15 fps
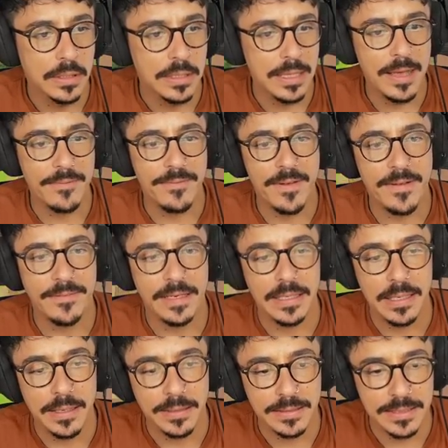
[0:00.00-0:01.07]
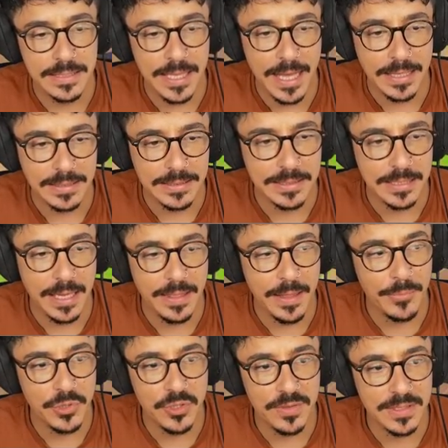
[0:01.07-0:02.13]
Yeah, very nice. Yes. And
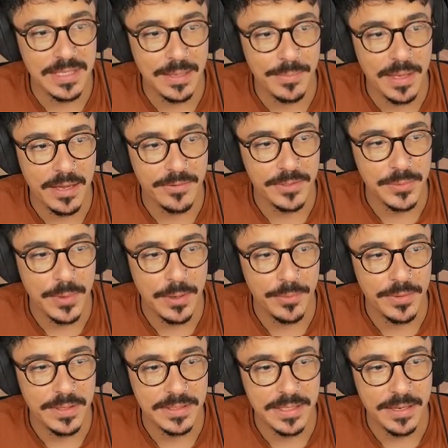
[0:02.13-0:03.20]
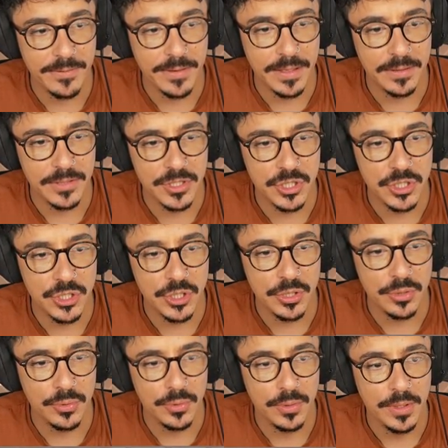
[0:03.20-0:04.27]
then we'll do the same here as well with this area
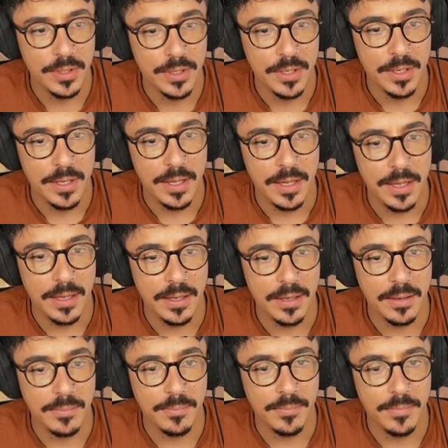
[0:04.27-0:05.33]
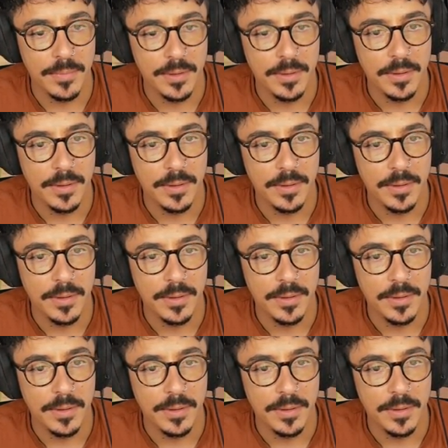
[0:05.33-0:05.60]
too. Um,